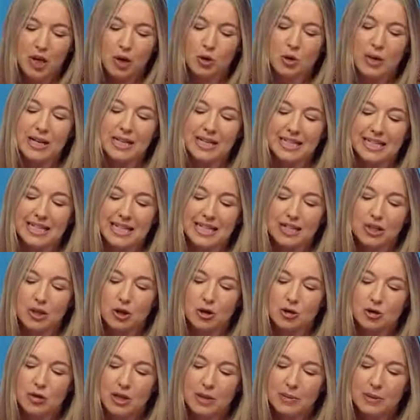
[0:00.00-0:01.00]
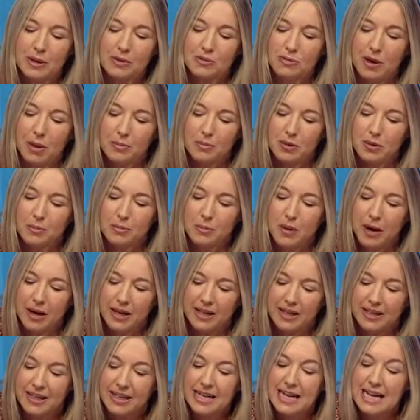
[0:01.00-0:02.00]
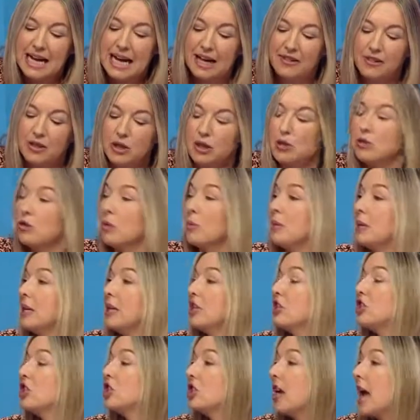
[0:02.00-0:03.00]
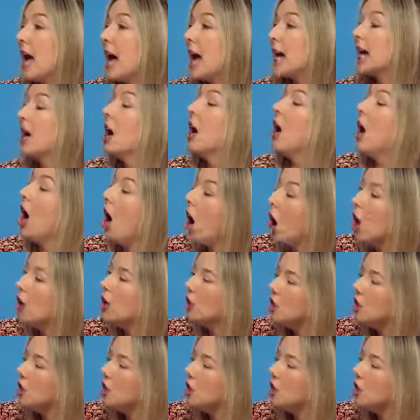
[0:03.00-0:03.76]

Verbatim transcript: great tit, creamy rumped miner, and the European shag. Are